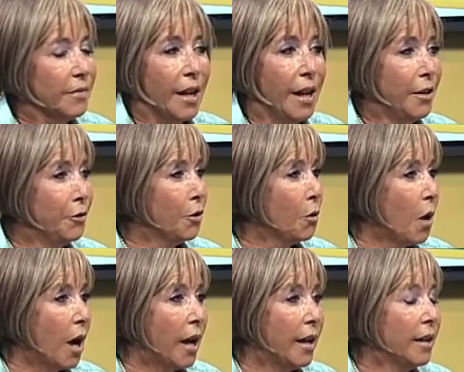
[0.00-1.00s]
I don't know
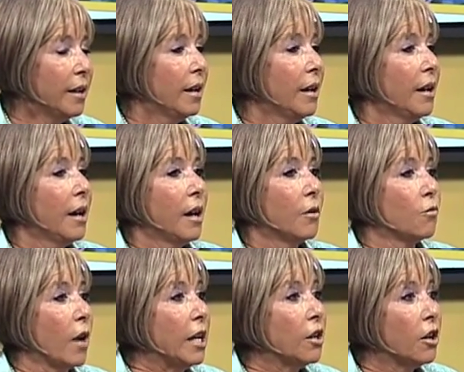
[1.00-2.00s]
why,
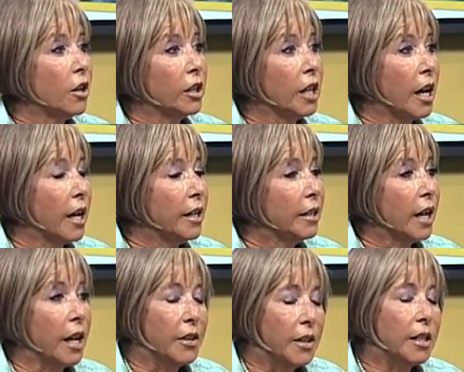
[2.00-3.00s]
Radar Online,
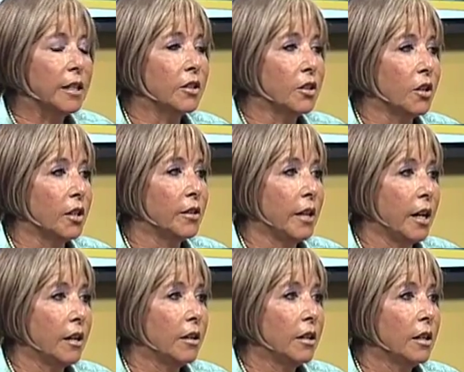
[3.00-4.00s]
I think it started
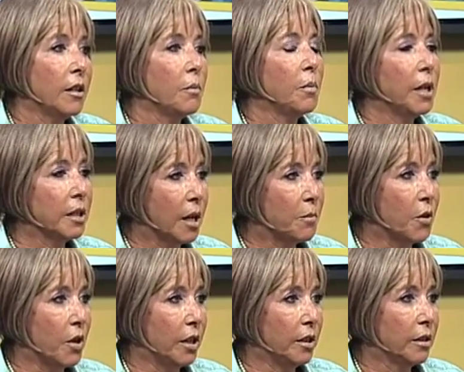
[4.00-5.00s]
there, picked up
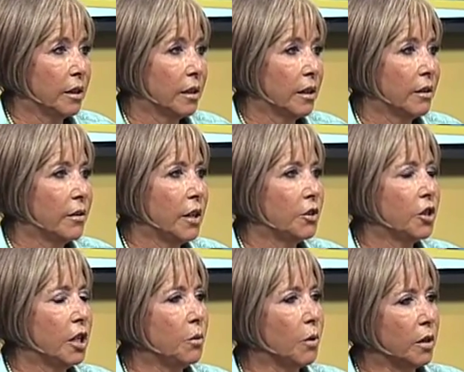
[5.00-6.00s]
on it, that
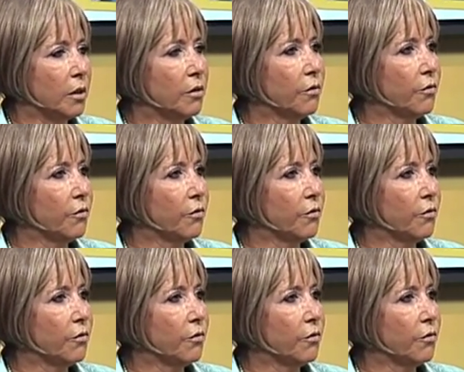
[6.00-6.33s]
she was